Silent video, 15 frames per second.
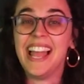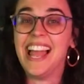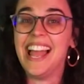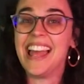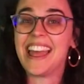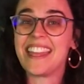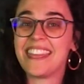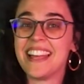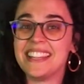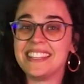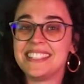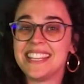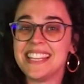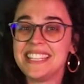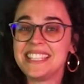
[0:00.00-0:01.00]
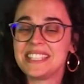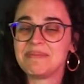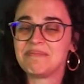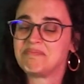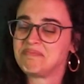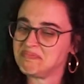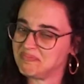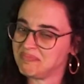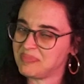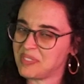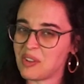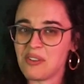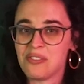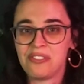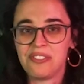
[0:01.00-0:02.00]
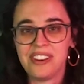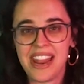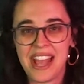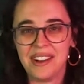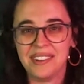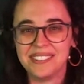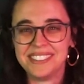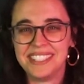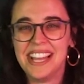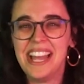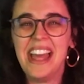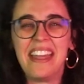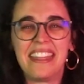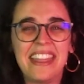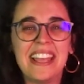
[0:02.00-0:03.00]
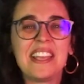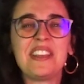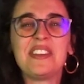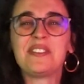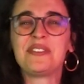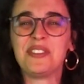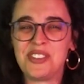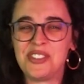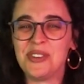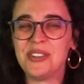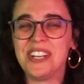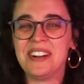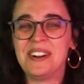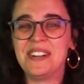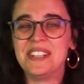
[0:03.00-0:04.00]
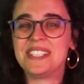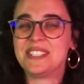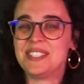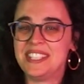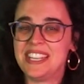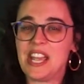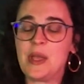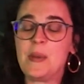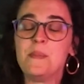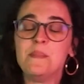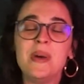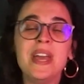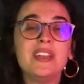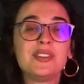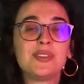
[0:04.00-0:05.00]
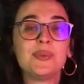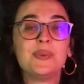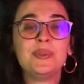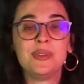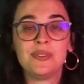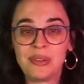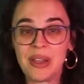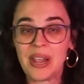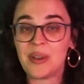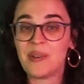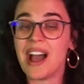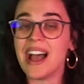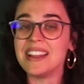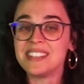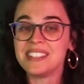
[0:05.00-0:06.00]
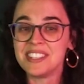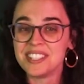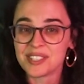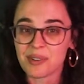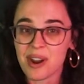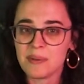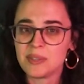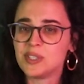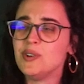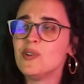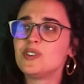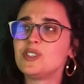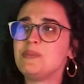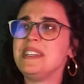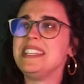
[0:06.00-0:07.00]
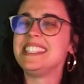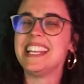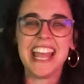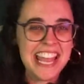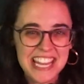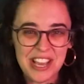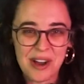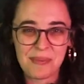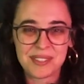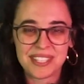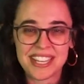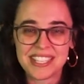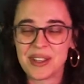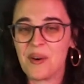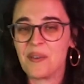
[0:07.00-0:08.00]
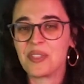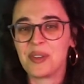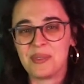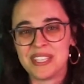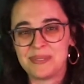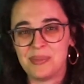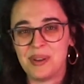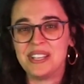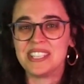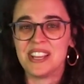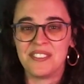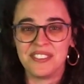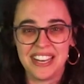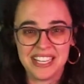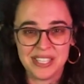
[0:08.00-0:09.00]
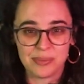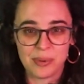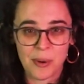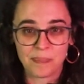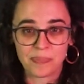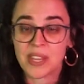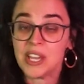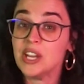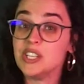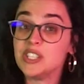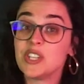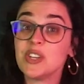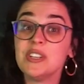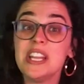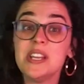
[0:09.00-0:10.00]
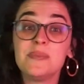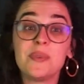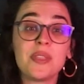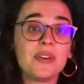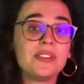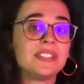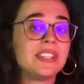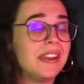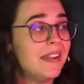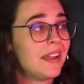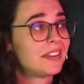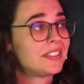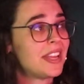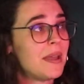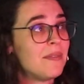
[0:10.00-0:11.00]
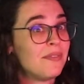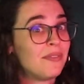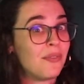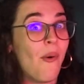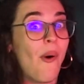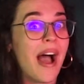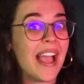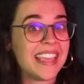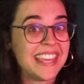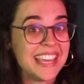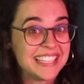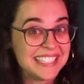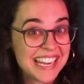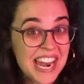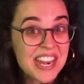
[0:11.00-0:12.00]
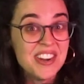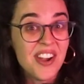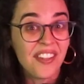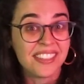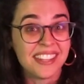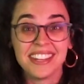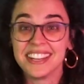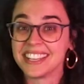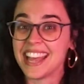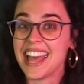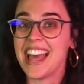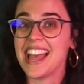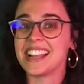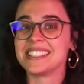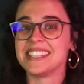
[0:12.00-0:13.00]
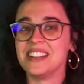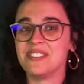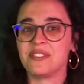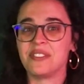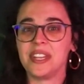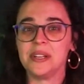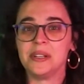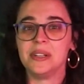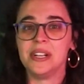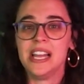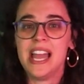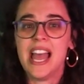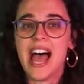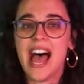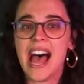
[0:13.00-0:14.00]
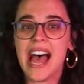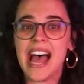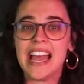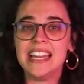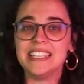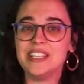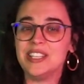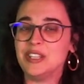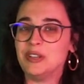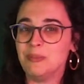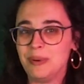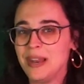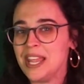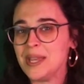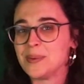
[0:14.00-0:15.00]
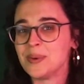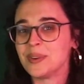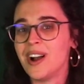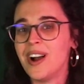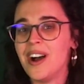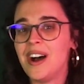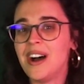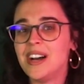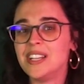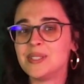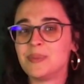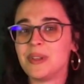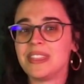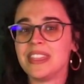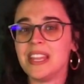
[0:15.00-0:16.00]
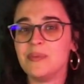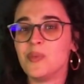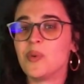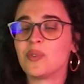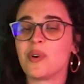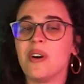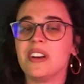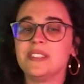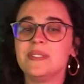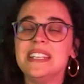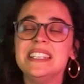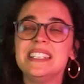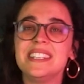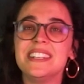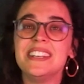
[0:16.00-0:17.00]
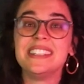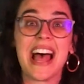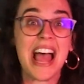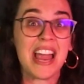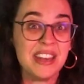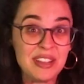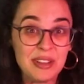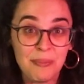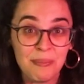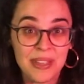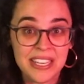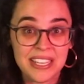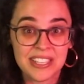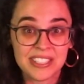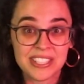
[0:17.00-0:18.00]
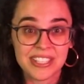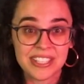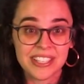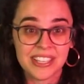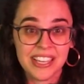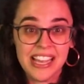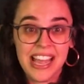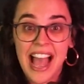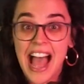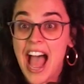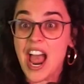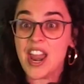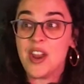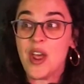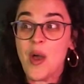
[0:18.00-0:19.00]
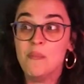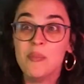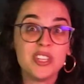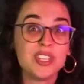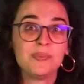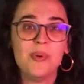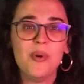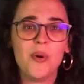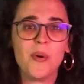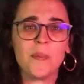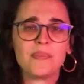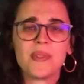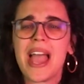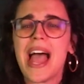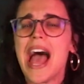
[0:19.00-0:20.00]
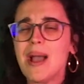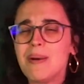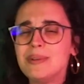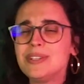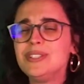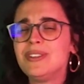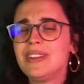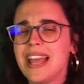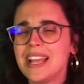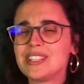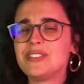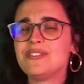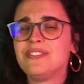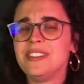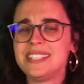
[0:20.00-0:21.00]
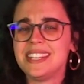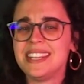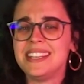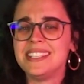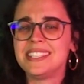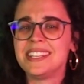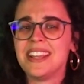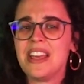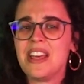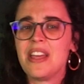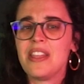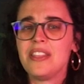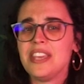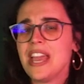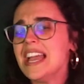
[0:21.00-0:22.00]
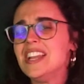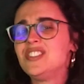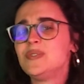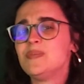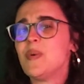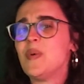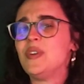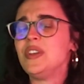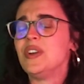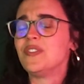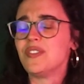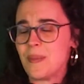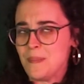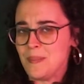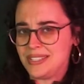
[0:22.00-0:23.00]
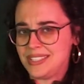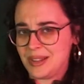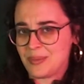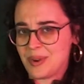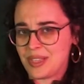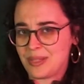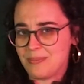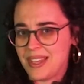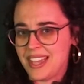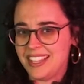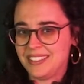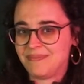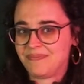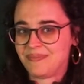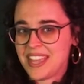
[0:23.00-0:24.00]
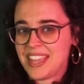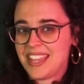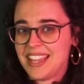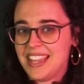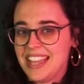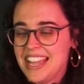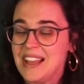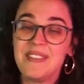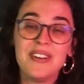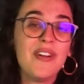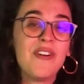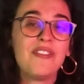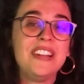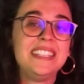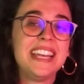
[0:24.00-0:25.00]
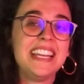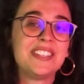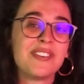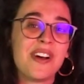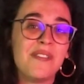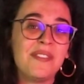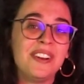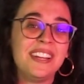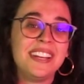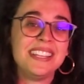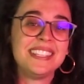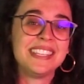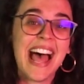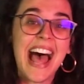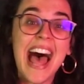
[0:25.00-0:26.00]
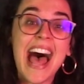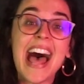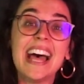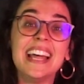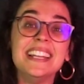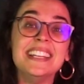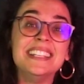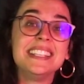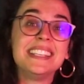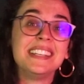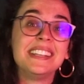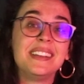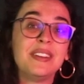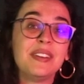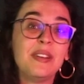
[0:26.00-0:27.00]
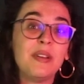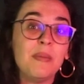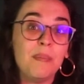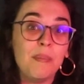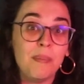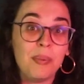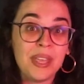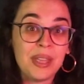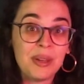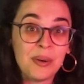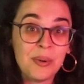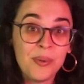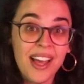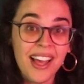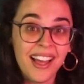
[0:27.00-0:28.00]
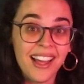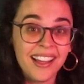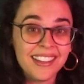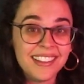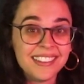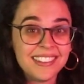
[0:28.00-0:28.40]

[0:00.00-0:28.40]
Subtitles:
And that's it for now. Thank you for joining us today. Make sure to follow and subscribe to not miss any updates of the Whispers of Lindwurm. Tune in with us next time for yet another character reveal and new playable cards within Warcrow Adventures, a new miniature, and much more. How would you like to visit the hegemony of Embersig with me? Have a lovely day, travellers, and be aware